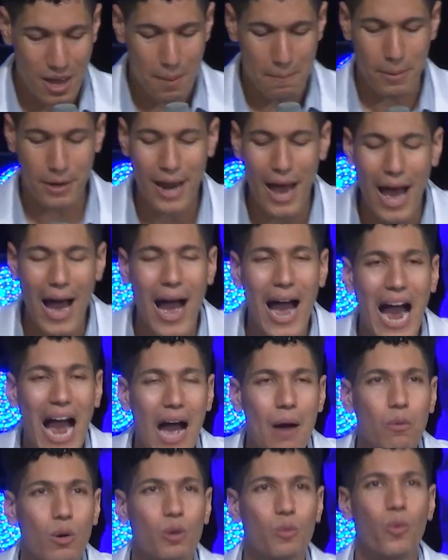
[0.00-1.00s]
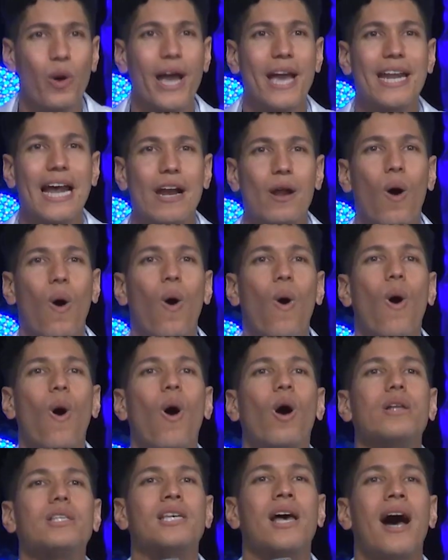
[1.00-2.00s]
But I will wait at
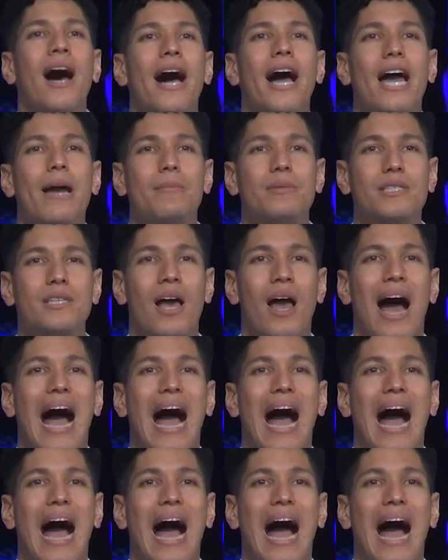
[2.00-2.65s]
all times.